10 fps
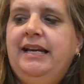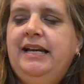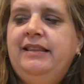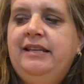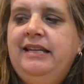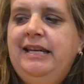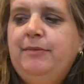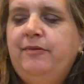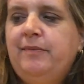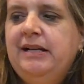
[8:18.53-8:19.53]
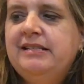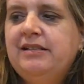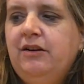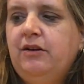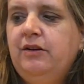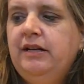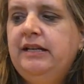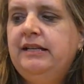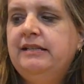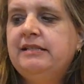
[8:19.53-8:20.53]
And the name of my song
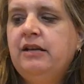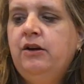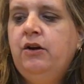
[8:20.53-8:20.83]
is